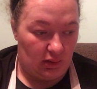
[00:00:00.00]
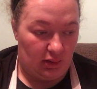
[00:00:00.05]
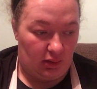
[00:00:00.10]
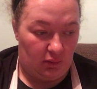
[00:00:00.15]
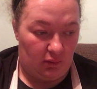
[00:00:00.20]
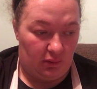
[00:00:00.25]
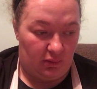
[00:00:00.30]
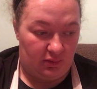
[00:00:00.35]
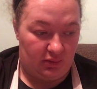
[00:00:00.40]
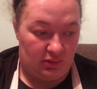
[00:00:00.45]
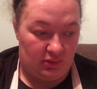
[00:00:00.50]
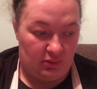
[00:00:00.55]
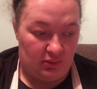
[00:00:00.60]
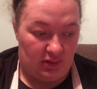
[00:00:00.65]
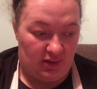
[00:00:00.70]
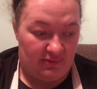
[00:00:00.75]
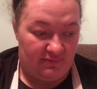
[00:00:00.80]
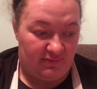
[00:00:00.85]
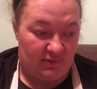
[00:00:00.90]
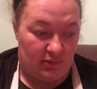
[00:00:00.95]
Or the new
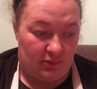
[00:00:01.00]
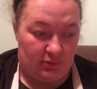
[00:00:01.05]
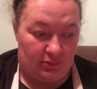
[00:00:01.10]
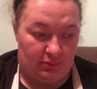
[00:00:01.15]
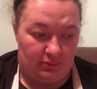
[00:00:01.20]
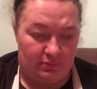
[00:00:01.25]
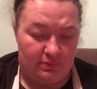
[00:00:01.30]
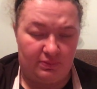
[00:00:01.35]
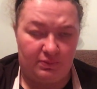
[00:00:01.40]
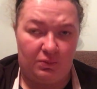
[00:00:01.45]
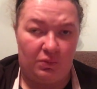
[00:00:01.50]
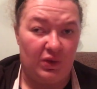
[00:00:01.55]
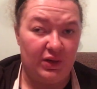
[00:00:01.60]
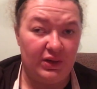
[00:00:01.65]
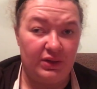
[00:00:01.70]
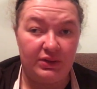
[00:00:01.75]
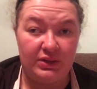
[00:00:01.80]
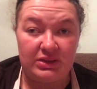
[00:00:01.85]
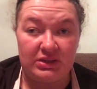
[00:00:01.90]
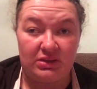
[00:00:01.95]
iPhone. One
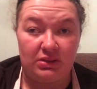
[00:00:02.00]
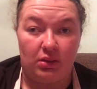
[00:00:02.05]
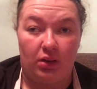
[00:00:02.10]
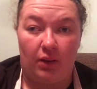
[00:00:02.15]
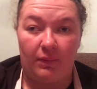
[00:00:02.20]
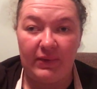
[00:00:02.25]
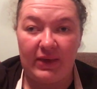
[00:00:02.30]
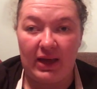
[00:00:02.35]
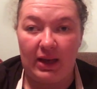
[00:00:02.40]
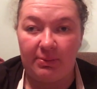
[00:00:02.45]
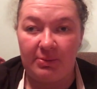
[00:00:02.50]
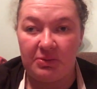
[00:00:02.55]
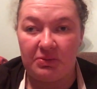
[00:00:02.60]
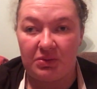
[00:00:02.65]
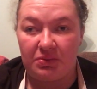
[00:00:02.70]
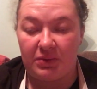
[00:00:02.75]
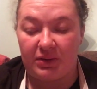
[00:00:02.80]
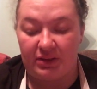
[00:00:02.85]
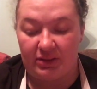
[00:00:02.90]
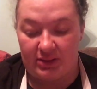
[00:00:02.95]
of the two. I'll be happy
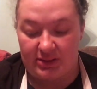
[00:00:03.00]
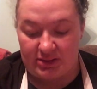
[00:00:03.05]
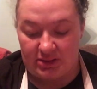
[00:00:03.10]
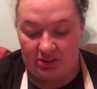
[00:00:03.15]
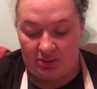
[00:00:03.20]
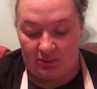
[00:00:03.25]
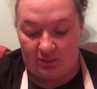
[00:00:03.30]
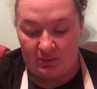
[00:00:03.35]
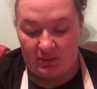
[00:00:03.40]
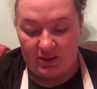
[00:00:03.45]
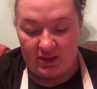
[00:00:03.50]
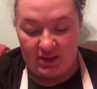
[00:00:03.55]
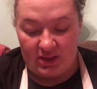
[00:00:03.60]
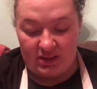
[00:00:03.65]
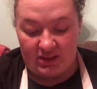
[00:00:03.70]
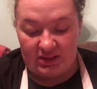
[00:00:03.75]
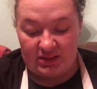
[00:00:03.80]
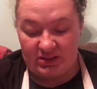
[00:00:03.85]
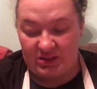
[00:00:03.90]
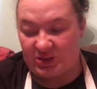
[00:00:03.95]
with one of the two.
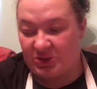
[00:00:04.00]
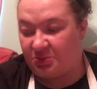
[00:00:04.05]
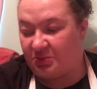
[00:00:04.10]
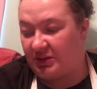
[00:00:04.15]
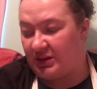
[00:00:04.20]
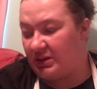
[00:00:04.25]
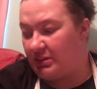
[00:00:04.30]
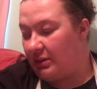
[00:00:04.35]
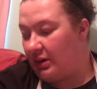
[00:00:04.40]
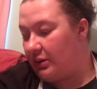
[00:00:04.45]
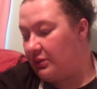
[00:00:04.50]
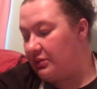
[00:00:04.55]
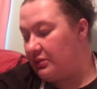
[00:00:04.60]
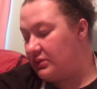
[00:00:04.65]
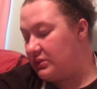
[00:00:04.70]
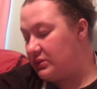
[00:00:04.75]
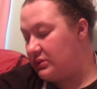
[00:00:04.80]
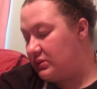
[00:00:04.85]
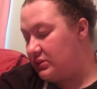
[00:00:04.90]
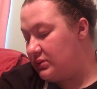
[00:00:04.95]
Because it's been about
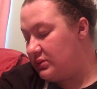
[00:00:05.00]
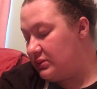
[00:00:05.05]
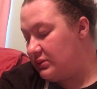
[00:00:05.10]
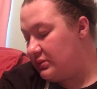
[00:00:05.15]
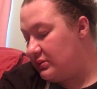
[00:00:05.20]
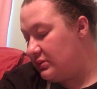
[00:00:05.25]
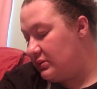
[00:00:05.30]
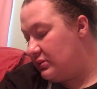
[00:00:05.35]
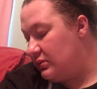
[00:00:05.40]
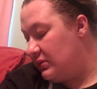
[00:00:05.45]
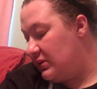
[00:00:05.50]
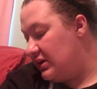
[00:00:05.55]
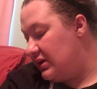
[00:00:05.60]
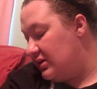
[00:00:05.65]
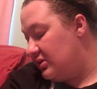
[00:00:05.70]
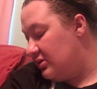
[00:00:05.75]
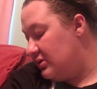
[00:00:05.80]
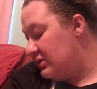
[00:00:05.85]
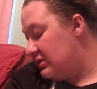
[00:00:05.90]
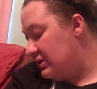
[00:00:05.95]
3
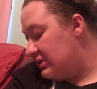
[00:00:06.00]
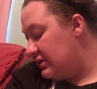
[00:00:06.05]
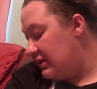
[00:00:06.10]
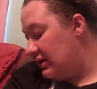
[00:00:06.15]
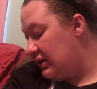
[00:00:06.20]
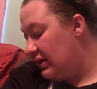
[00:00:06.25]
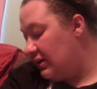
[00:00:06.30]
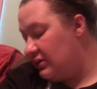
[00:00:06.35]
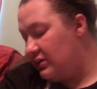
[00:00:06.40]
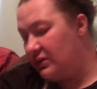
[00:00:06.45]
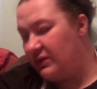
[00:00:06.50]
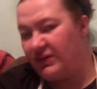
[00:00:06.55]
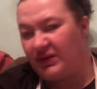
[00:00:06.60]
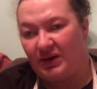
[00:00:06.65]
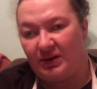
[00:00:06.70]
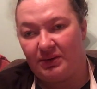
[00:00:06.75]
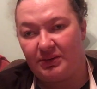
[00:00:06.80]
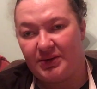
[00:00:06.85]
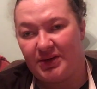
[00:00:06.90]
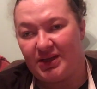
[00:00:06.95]
years since I got a new
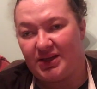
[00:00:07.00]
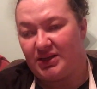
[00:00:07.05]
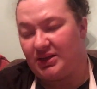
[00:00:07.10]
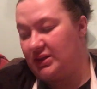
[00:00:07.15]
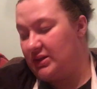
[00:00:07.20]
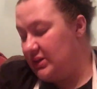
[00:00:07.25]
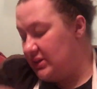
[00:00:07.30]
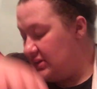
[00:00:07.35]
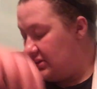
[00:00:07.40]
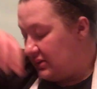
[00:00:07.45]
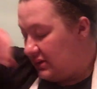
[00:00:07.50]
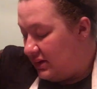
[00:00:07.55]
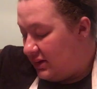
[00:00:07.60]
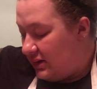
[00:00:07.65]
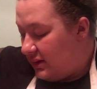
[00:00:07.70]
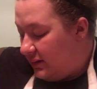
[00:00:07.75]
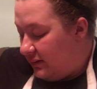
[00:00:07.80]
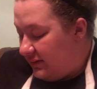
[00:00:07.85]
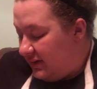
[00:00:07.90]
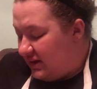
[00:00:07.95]
phone, and this...
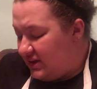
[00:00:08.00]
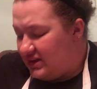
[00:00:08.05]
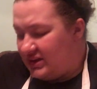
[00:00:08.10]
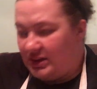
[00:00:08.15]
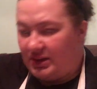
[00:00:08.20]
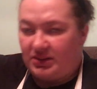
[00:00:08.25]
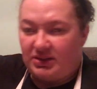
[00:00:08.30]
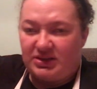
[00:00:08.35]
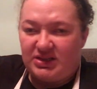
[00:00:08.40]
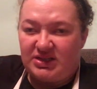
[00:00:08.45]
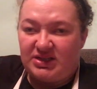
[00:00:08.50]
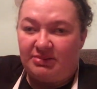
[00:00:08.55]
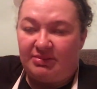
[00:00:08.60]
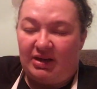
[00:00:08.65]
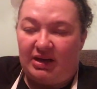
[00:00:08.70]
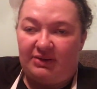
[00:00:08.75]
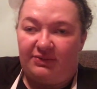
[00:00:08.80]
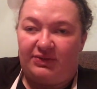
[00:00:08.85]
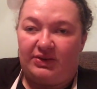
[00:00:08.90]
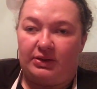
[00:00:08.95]
Not saying this is a
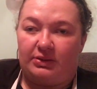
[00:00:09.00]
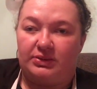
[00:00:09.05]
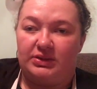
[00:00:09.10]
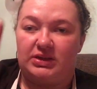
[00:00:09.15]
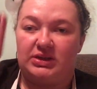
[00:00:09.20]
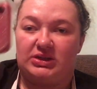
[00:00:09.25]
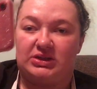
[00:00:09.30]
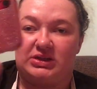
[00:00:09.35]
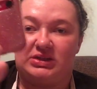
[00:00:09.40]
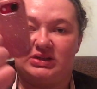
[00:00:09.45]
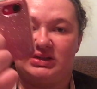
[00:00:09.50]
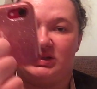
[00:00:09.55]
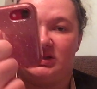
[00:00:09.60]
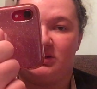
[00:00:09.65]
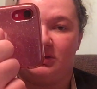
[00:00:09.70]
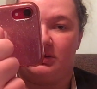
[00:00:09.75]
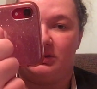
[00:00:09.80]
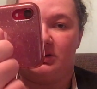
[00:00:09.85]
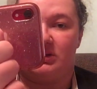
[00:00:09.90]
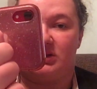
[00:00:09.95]
bad phone, it's just it's
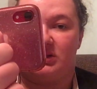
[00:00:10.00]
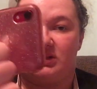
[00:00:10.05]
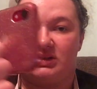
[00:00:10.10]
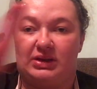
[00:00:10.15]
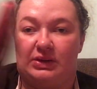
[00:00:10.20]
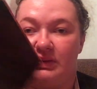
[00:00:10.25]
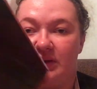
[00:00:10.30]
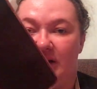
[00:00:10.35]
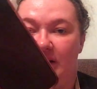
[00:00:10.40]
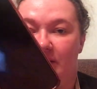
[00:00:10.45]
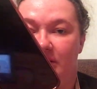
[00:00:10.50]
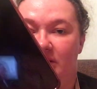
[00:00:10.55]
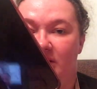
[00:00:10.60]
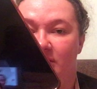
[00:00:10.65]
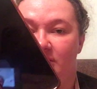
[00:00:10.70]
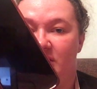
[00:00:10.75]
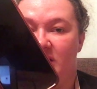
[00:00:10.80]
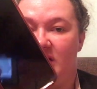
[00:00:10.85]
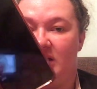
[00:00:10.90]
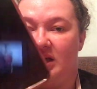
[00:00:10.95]
starting to slow down
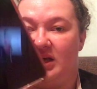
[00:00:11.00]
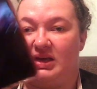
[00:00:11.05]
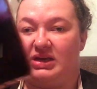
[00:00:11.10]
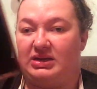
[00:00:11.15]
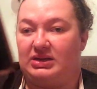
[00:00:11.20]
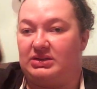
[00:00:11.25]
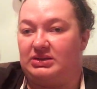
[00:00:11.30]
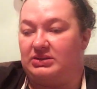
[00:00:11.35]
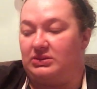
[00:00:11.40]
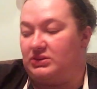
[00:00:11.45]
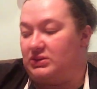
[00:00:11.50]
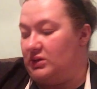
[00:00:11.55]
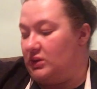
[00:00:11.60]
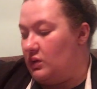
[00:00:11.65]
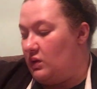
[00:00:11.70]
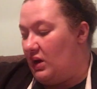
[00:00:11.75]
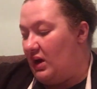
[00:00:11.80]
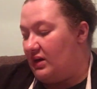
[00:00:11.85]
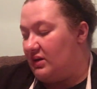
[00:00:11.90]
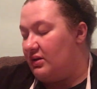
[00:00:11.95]
on me, and there's a
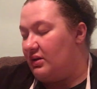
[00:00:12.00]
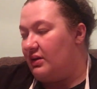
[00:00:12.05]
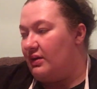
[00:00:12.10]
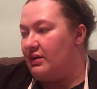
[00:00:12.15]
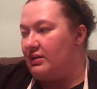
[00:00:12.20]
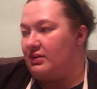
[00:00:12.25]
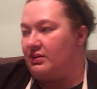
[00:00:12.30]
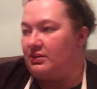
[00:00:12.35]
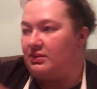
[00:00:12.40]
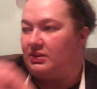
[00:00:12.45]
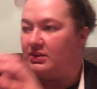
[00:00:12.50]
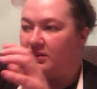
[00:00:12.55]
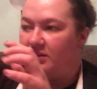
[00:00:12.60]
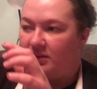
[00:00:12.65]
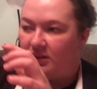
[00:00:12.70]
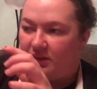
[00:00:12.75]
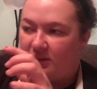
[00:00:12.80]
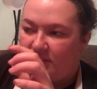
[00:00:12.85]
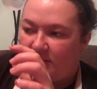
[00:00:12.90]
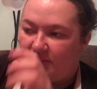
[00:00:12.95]
crack on...
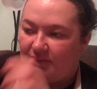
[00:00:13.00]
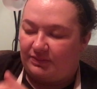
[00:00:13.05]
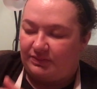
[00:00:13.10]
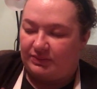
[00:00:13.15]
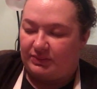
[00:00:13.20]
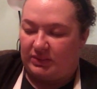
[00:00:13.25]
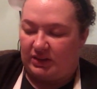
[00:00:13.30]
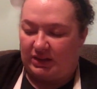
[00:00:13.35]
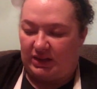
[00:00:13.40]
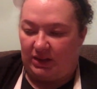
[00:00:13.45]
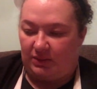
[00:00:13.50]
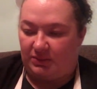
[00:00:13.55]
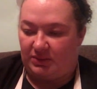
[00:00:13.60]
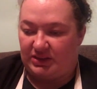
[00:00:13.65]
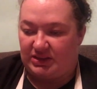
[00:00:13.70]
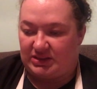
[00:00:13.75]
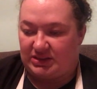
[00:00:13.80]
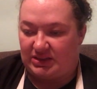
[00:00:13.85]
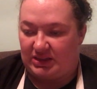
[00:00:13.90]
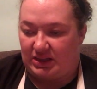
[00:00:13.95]
You can't
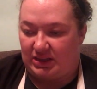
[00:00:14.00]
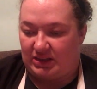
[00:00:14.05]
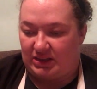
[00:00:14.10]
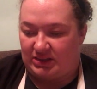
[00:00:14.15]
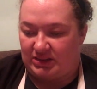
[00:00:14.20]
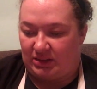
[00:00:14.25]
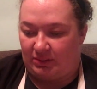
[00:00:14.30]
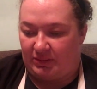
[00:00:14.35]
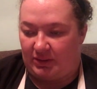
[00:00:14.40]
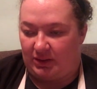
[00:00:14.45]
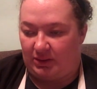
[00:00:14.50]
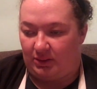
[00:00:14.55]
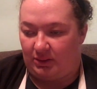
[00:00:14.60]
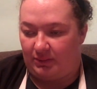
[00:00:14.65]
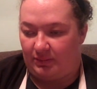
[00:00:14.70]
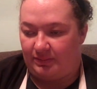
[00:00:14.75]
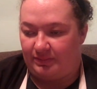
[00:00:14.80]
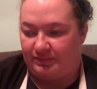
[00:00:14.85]
really see it, it's up here.